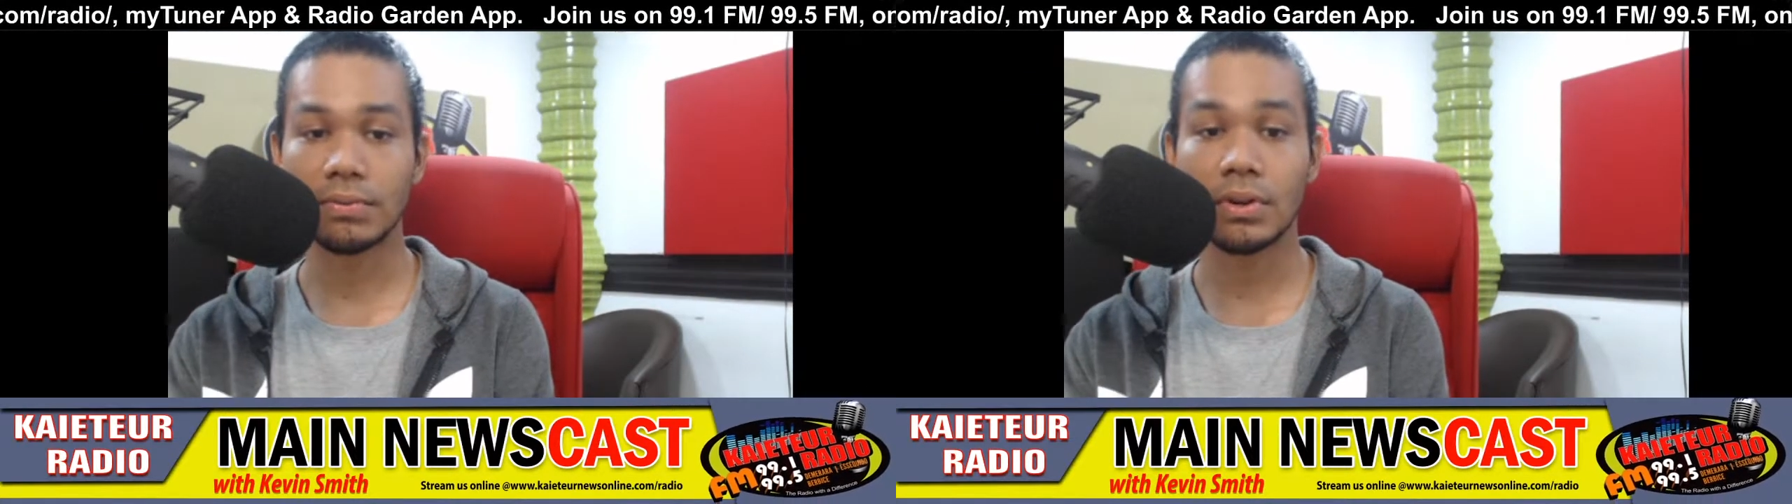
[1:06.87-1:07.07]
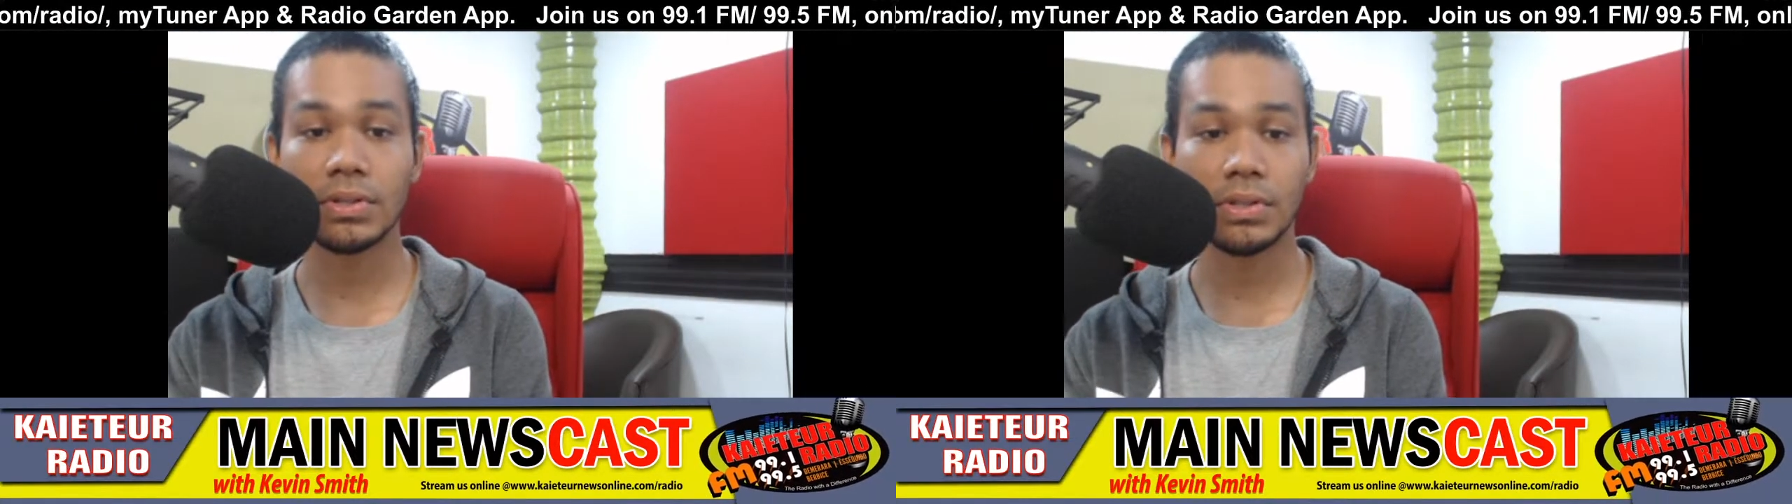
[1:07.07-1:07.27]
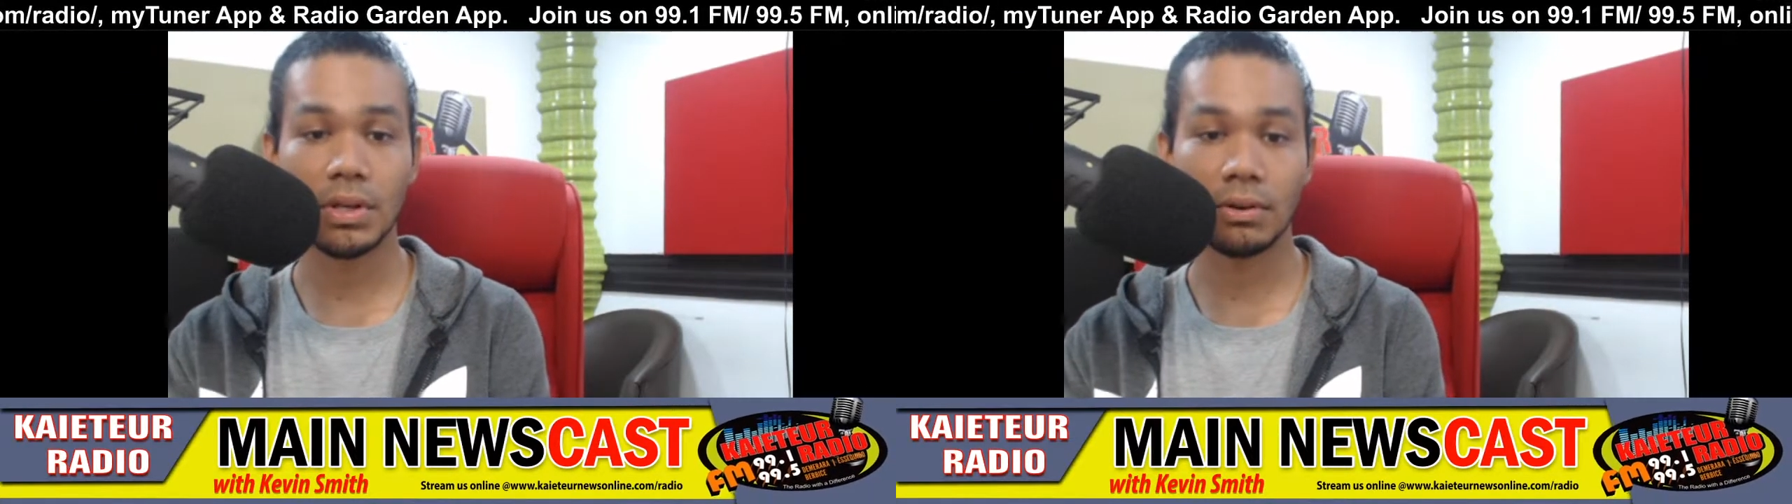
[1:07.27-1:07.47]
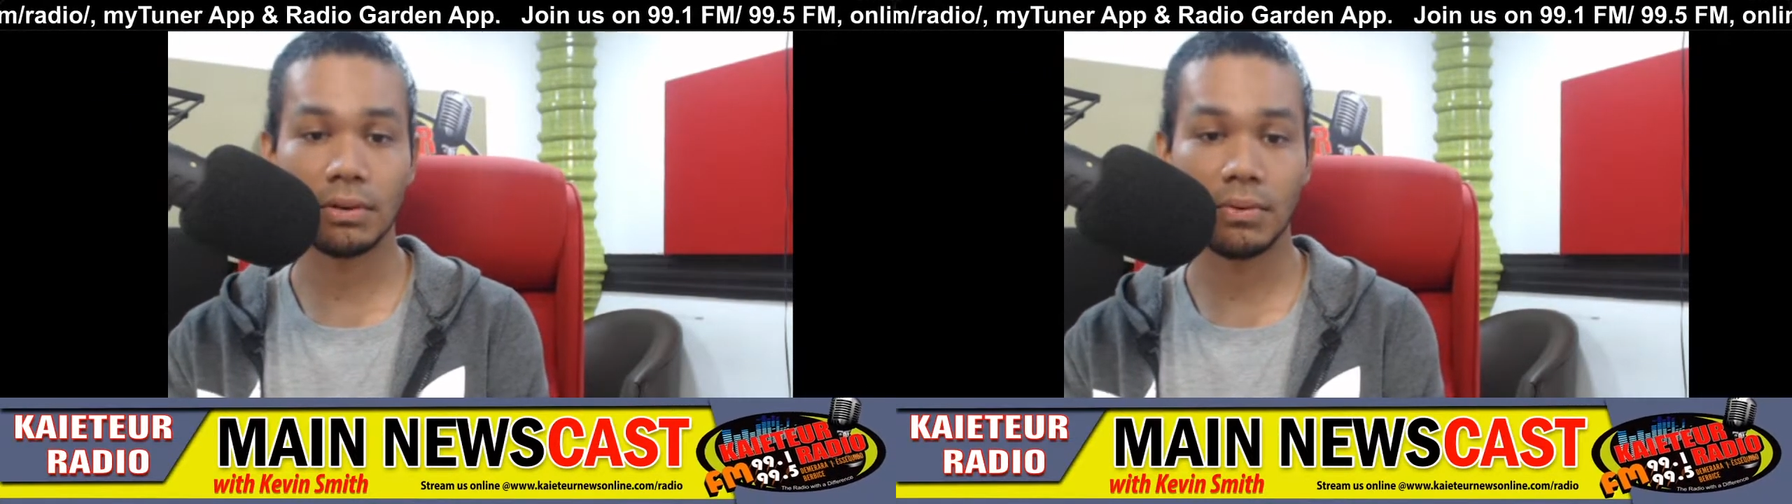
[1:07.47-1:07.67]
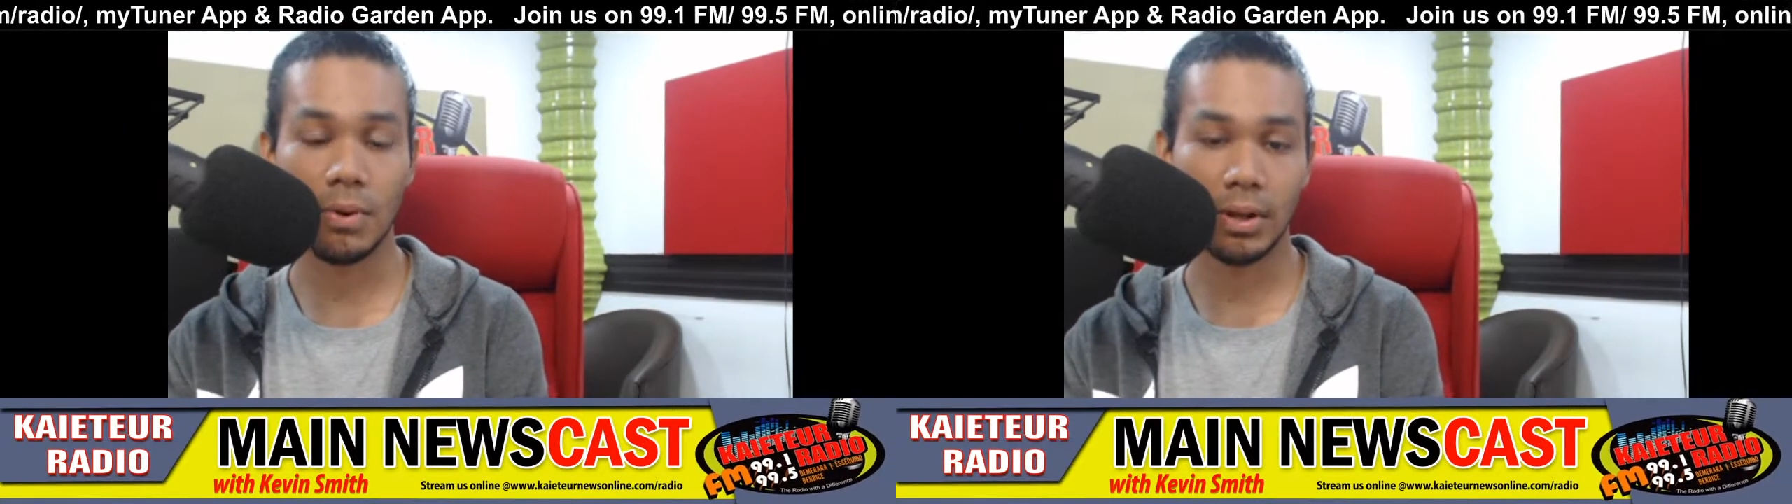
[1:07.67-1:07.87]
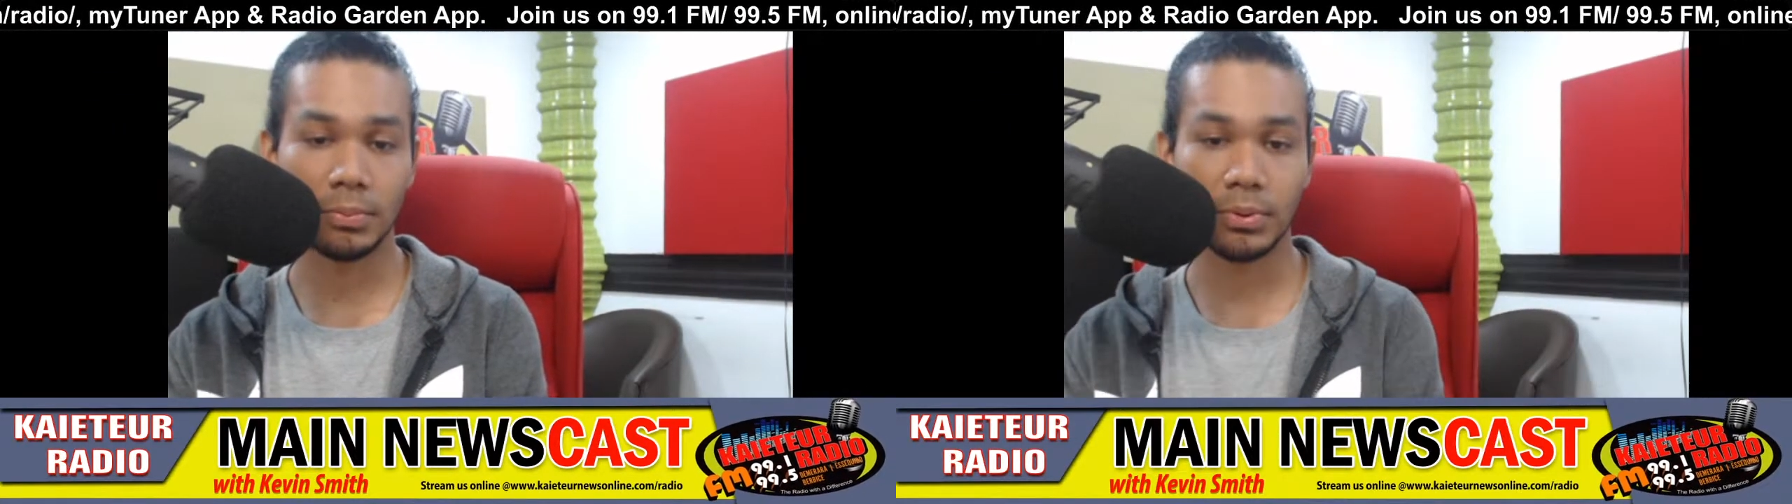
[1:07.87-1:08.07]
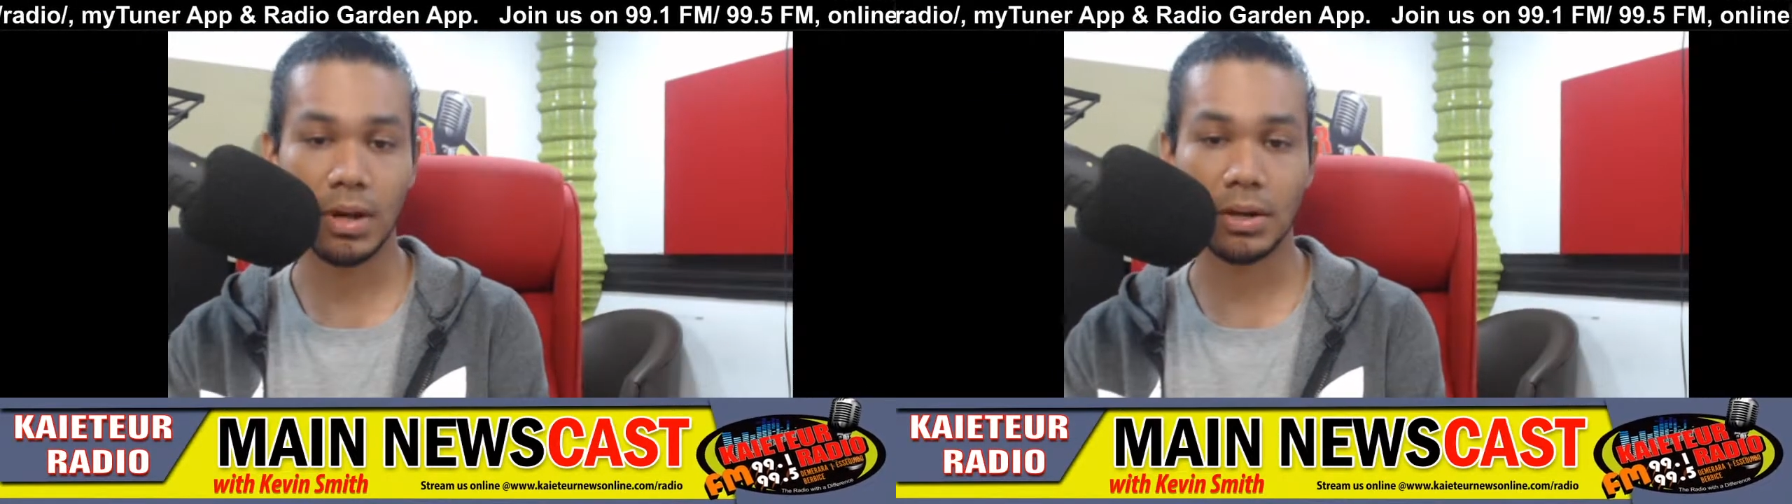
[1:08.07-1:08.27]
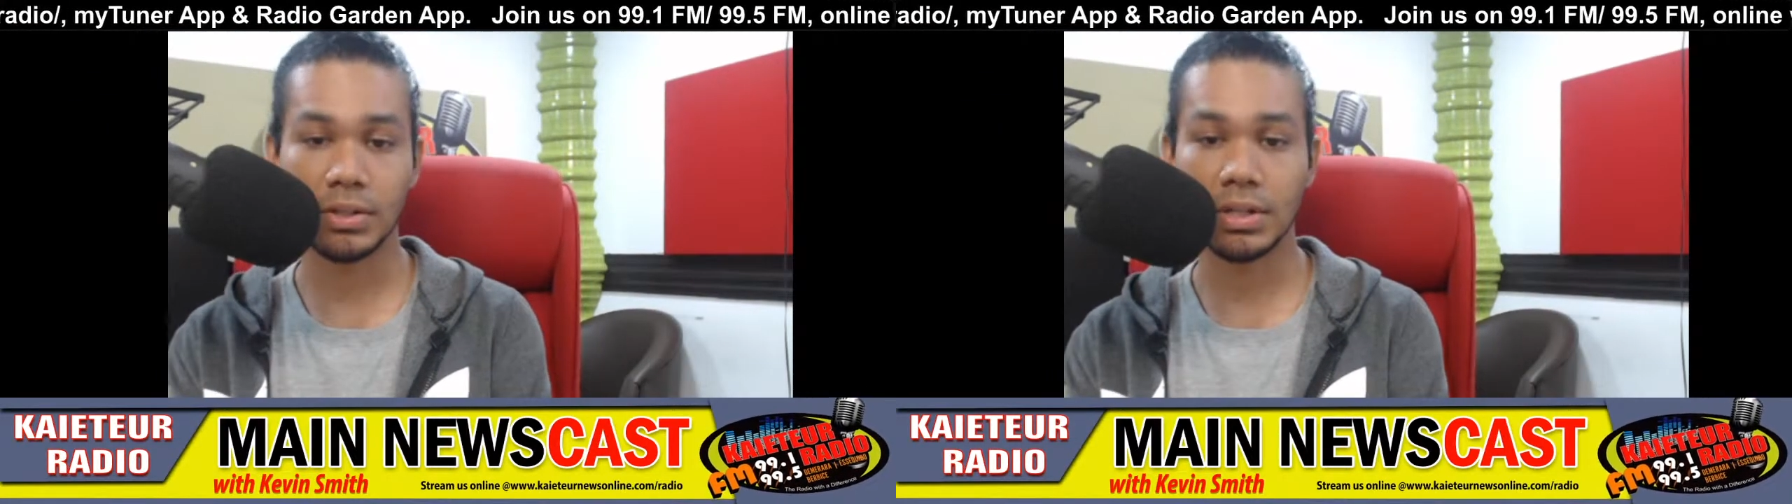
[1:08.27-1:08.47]
first year of oil
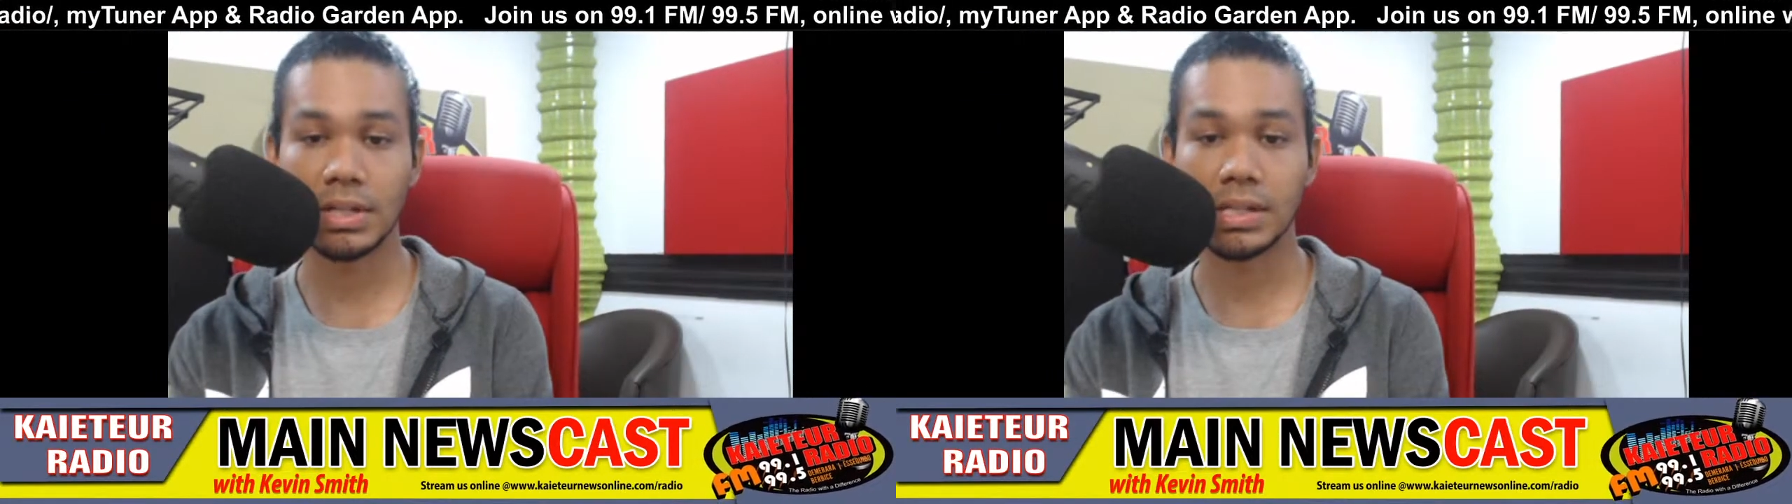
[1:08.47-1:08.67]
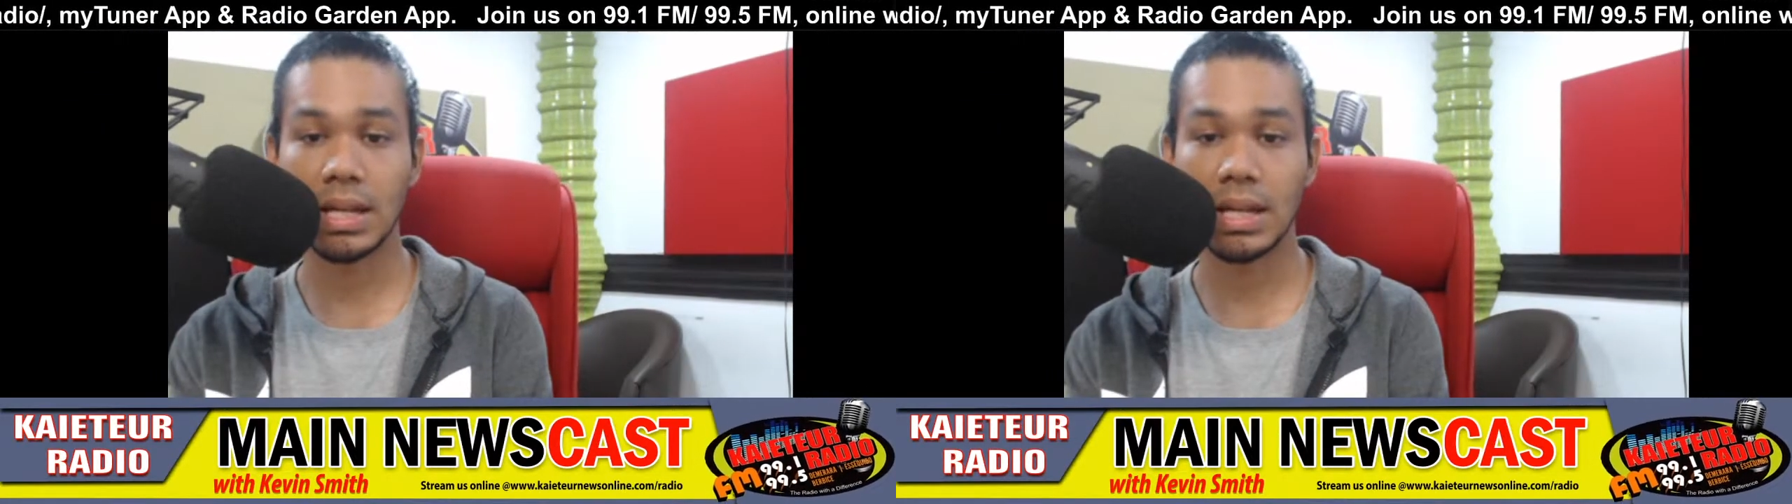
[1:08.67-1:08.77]
production is